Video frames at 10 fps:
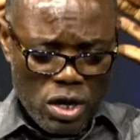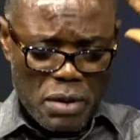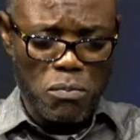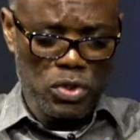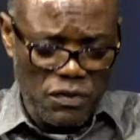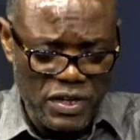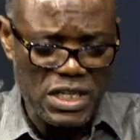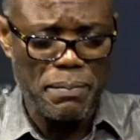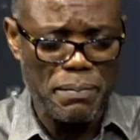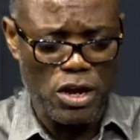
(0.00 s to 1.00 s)
motivated
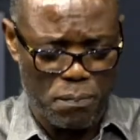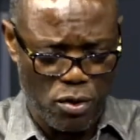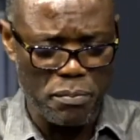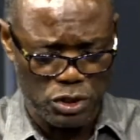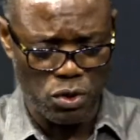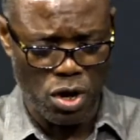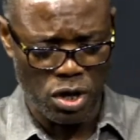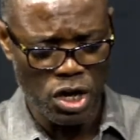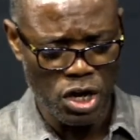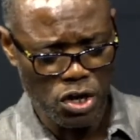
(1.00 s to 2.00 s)
by your promise, O God,
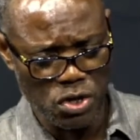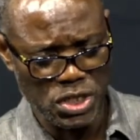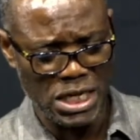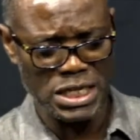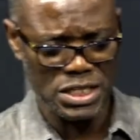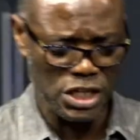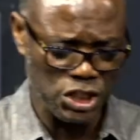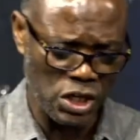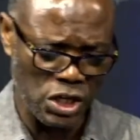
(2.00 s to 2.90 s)
concerning this nation.